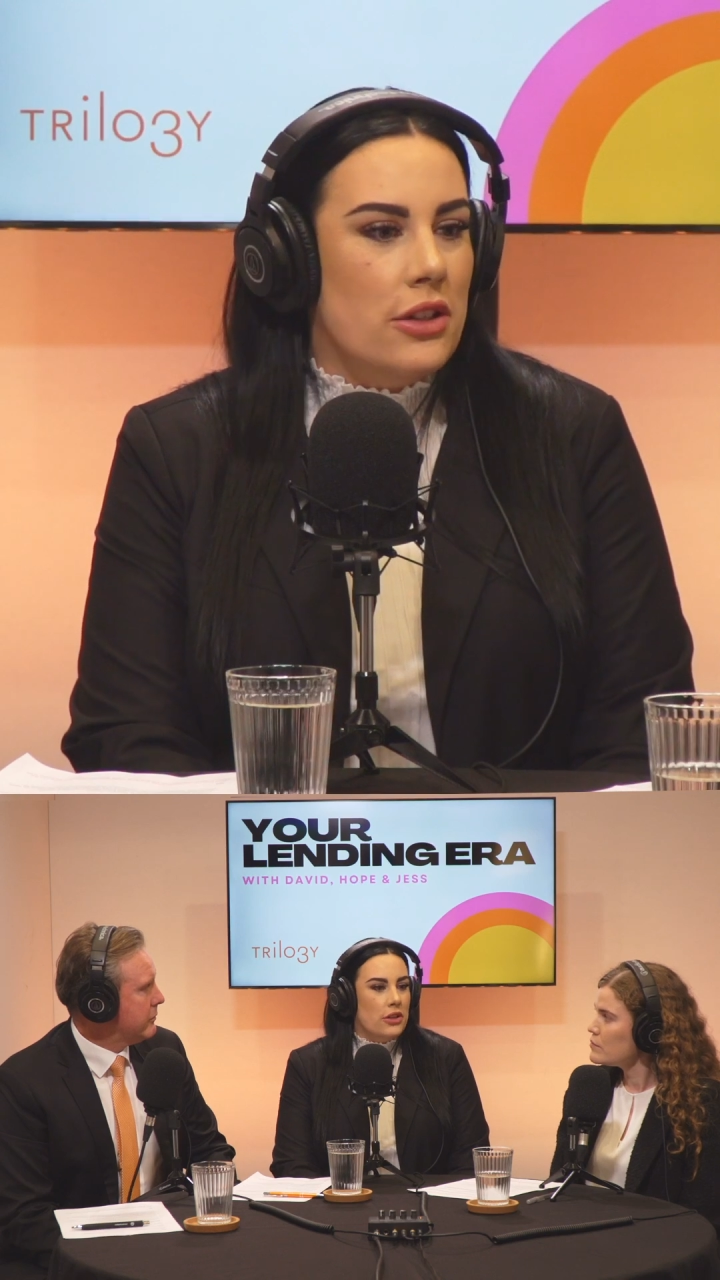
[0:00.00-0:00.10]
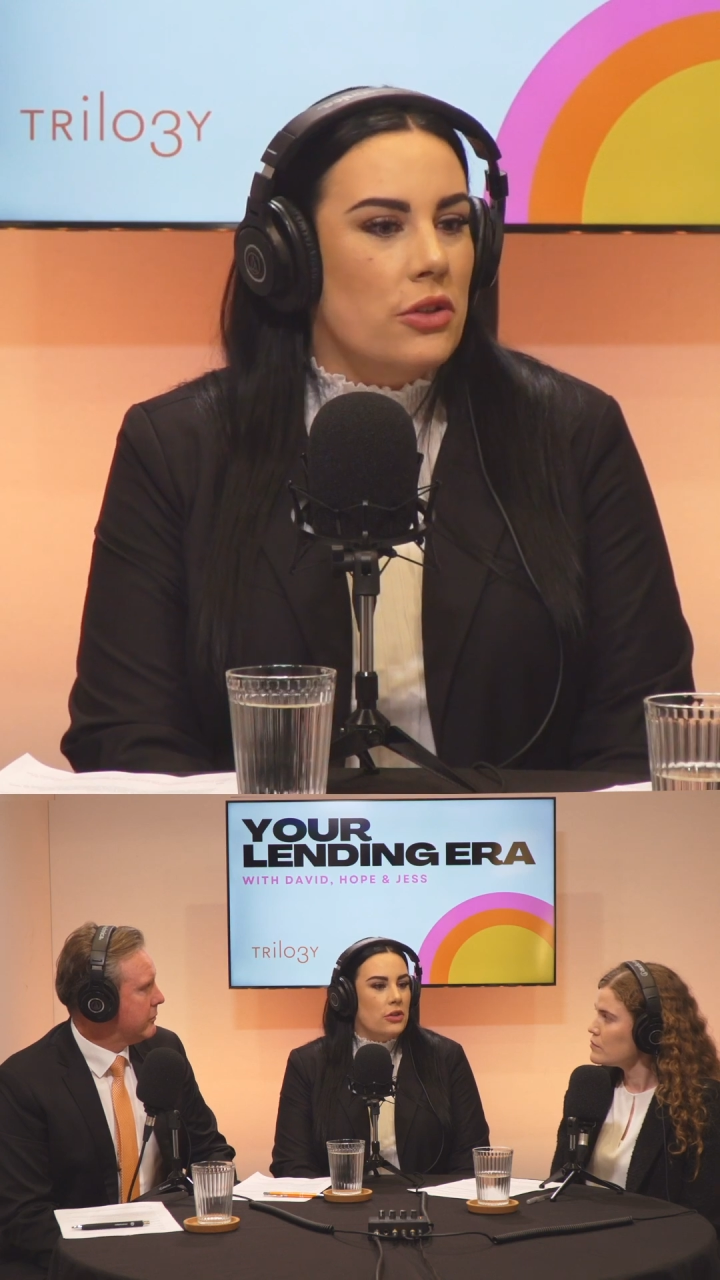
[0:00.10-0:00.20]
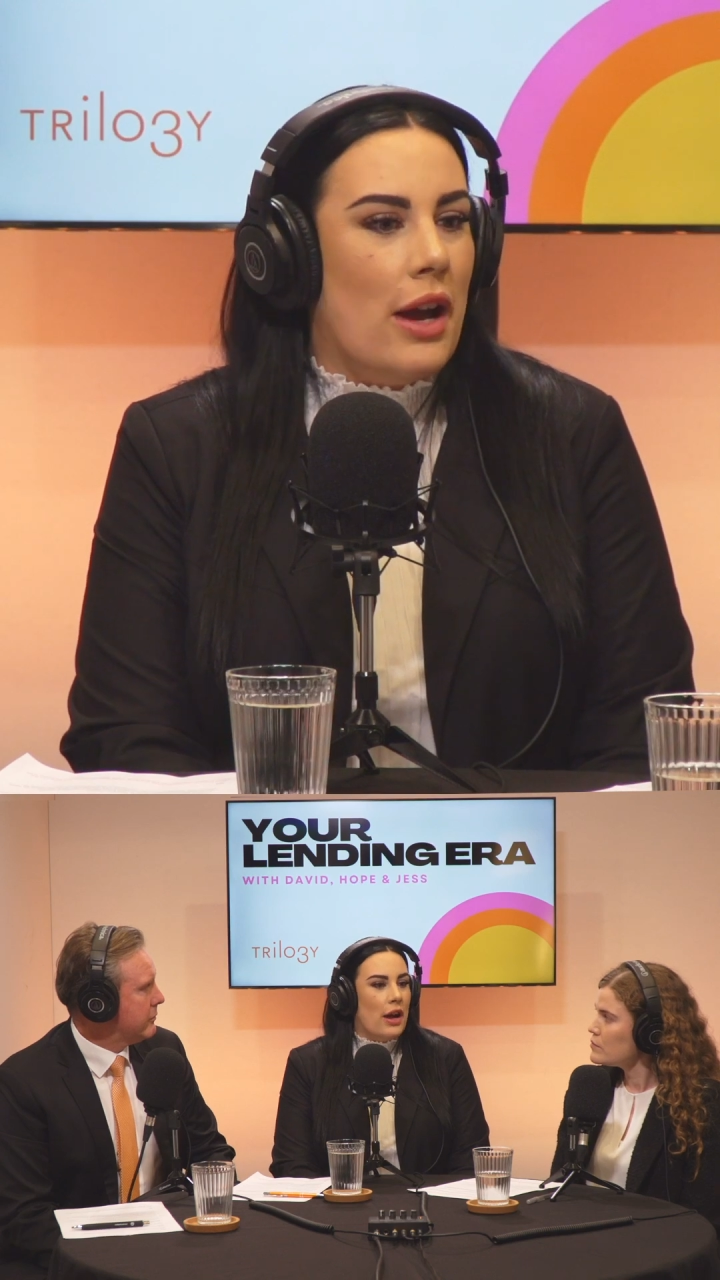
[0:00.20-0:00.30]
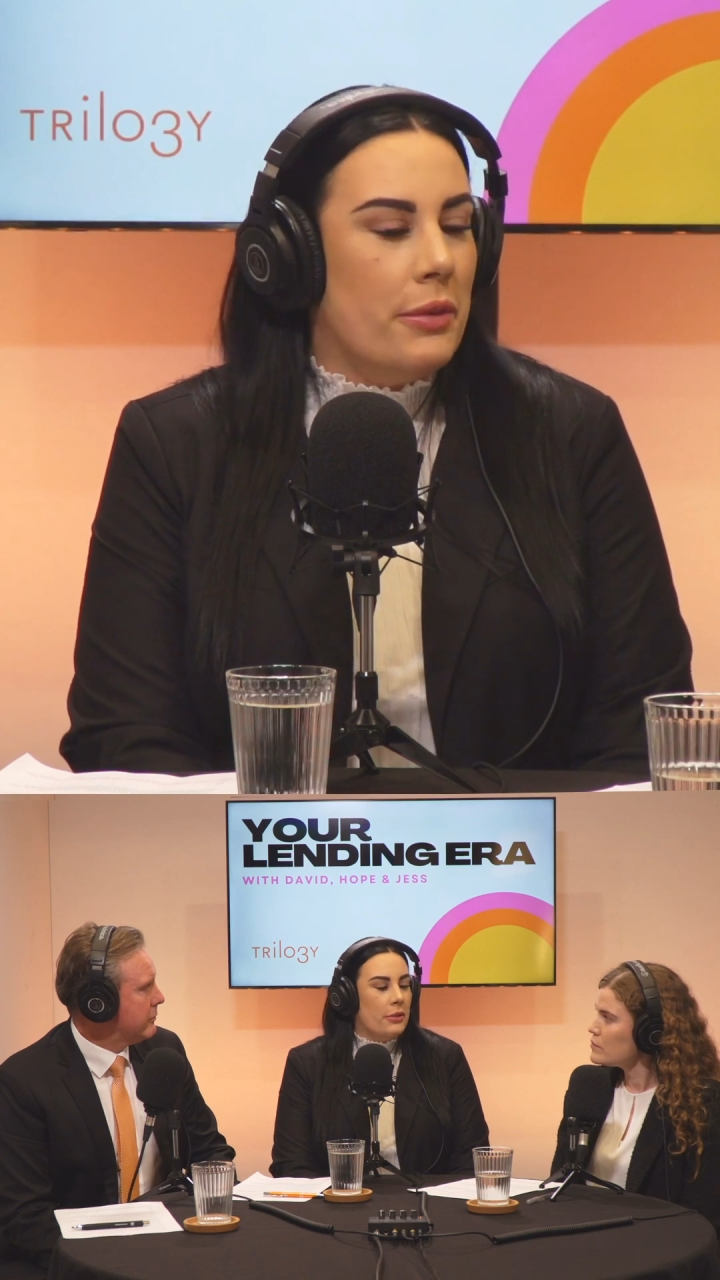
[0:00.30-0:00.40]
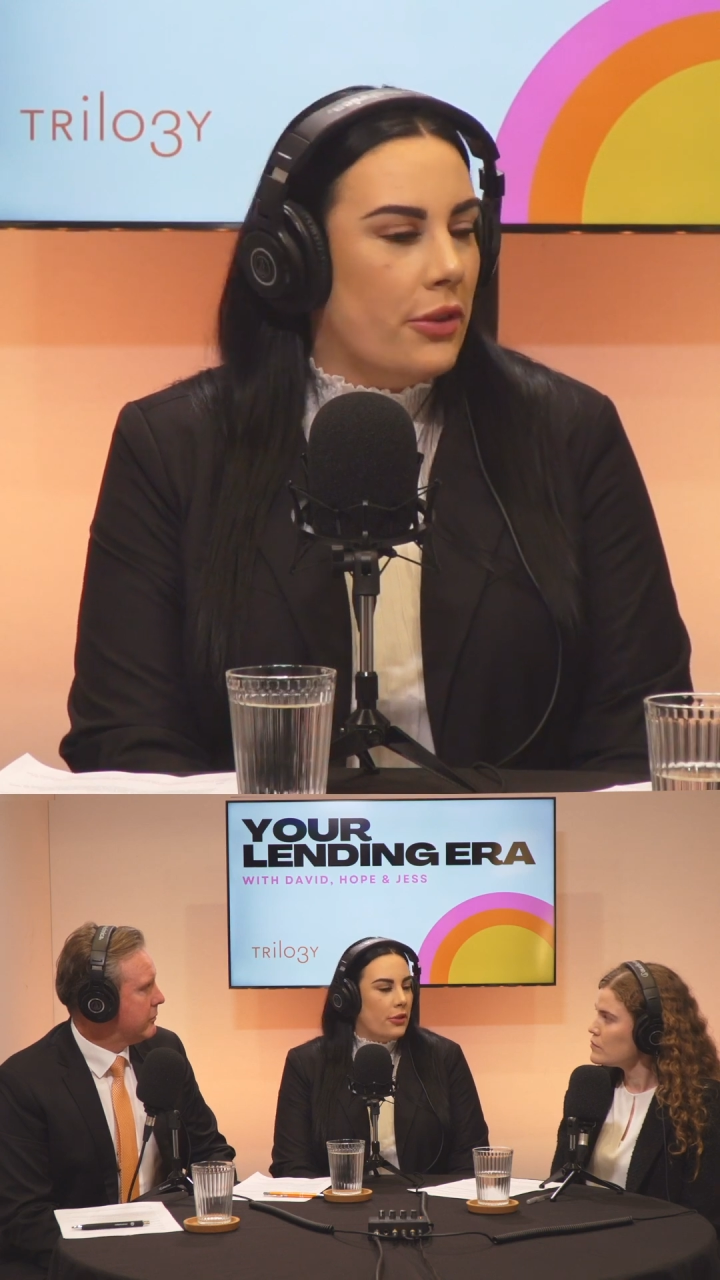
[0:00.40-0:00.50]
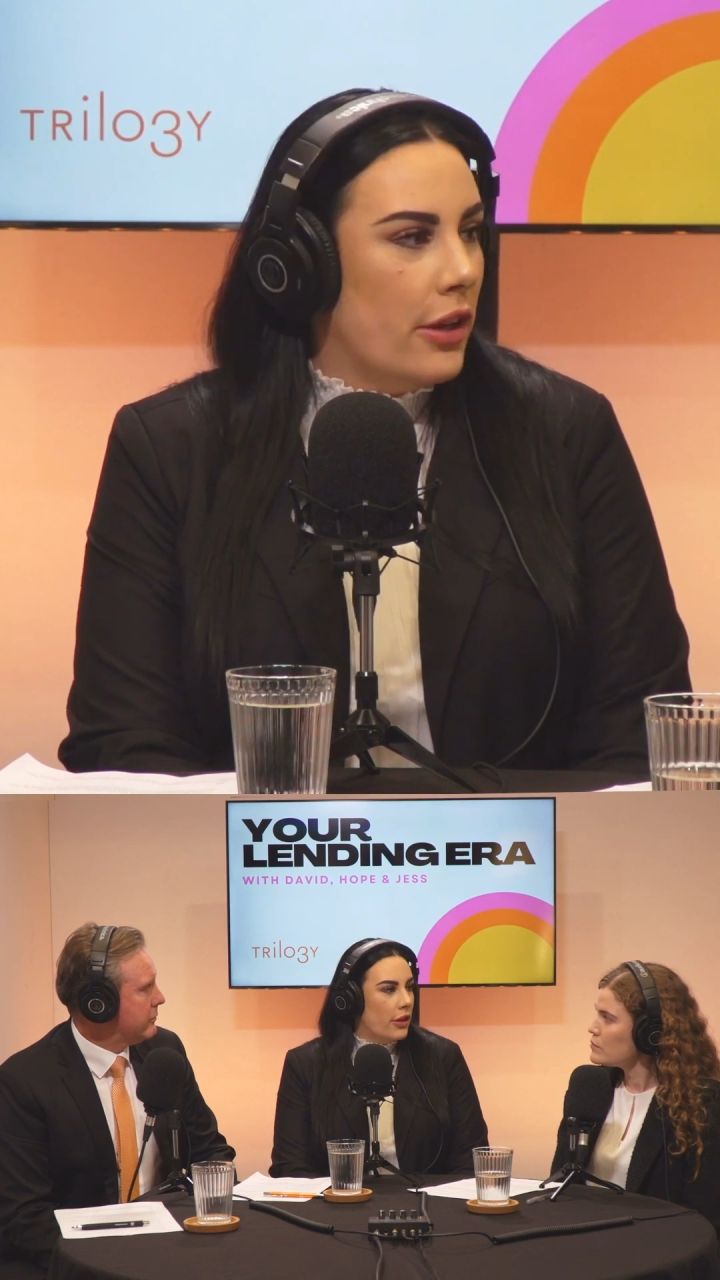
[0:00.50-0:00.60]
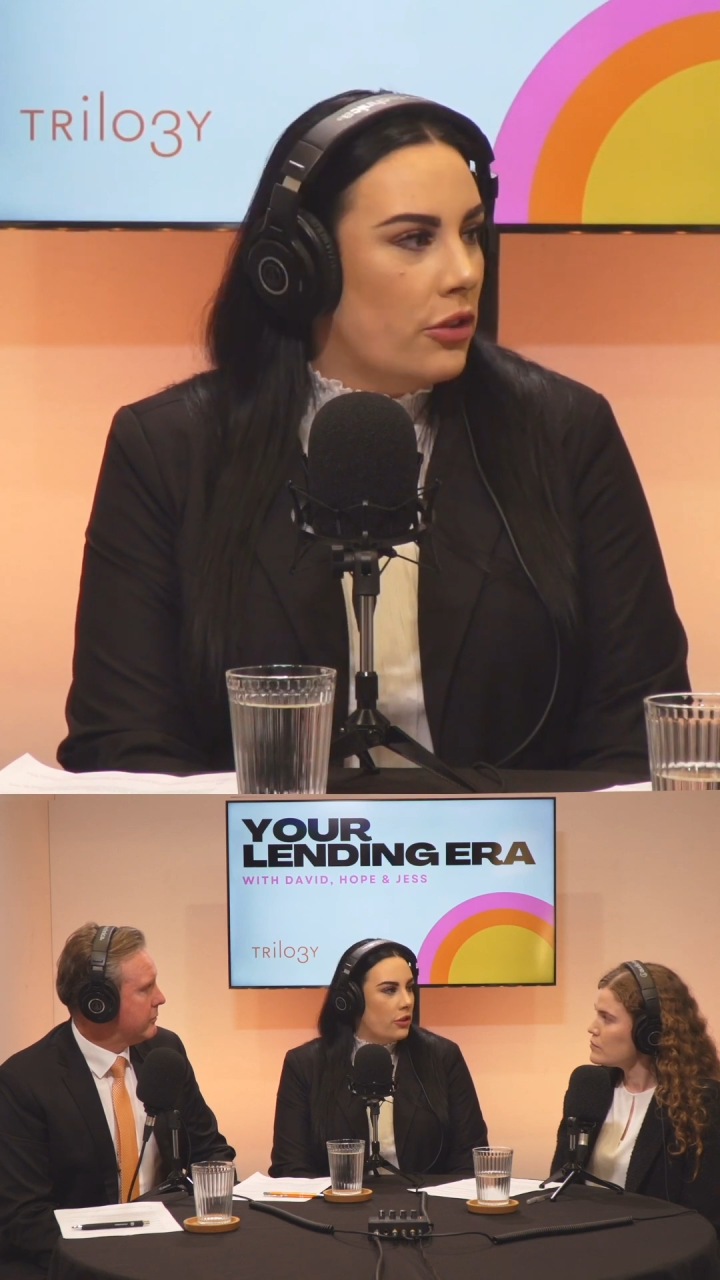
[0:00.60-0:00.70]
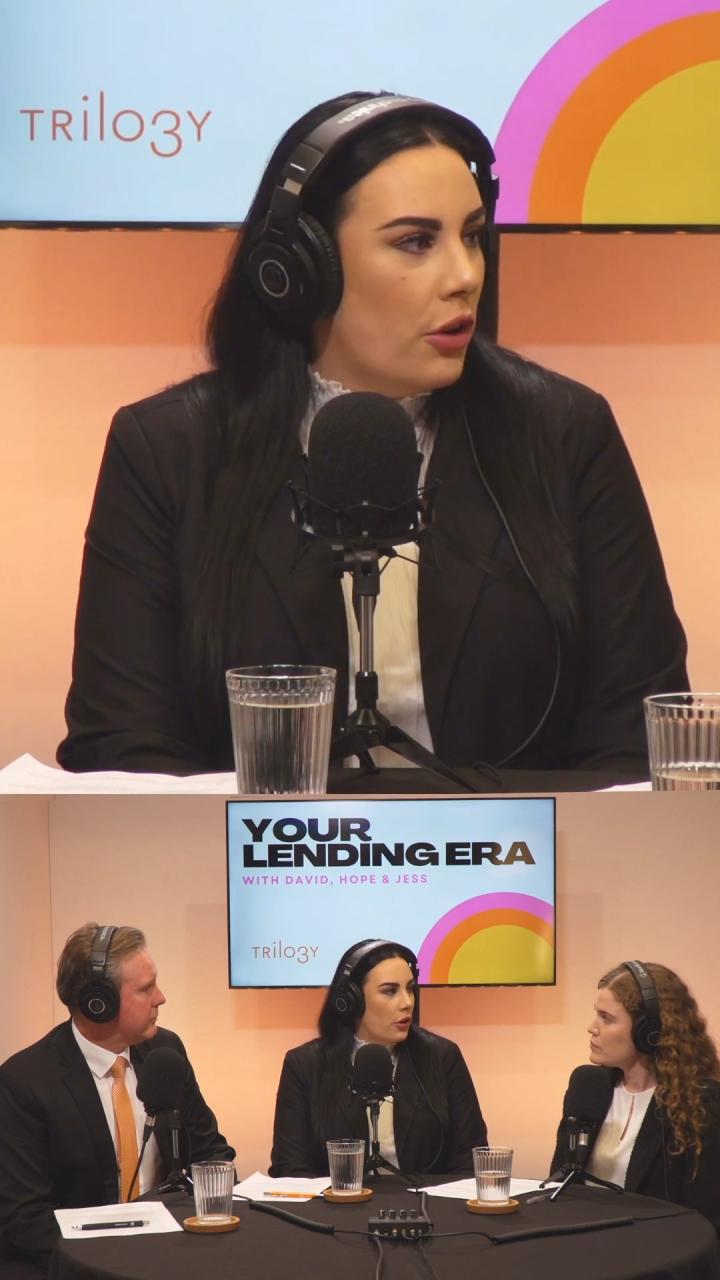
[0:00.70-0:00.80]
to upsize